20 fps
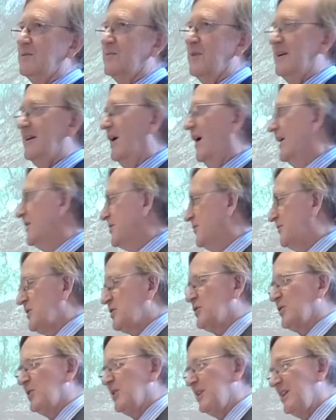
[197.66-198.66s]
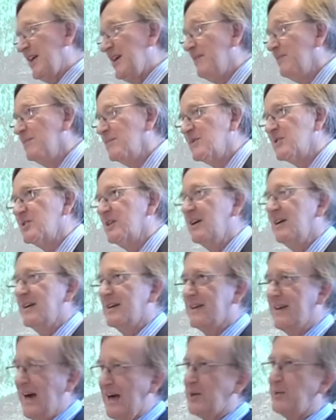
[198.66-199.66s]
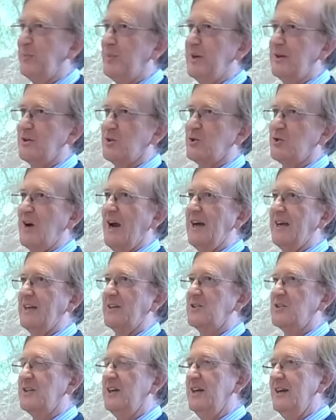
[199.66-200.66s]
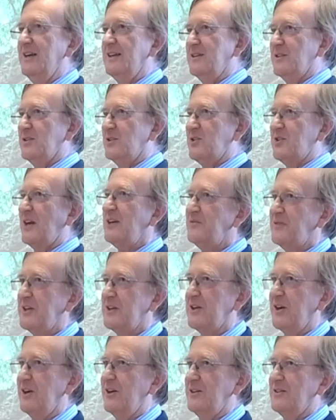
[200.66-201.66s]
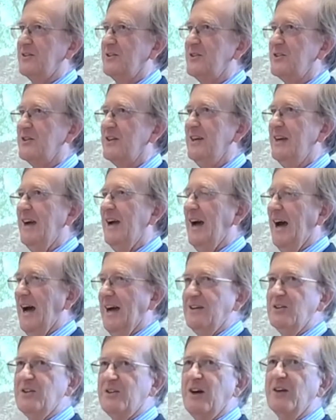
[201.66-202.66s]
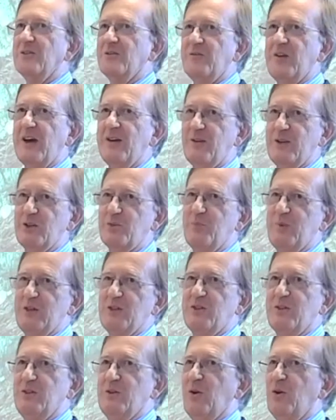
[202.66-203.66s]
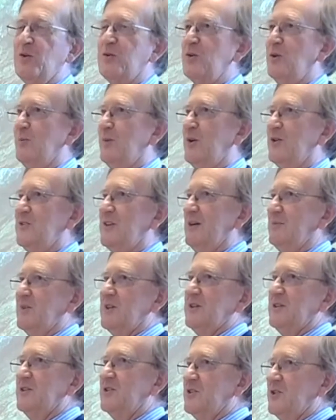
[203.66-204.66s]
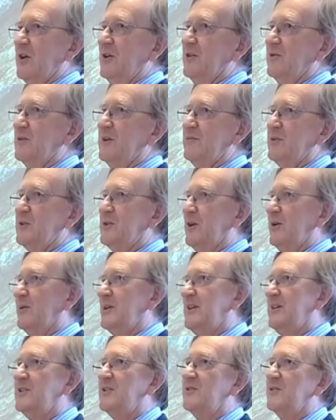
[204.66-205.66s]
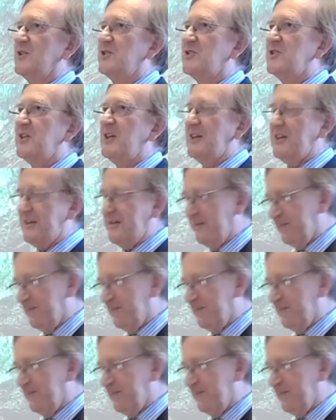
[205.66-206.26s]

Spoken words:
artificial limbs, caterpillar tracks, safety curtains, and dug various bits of the North York Moors up to turn the River Derwent into the sea.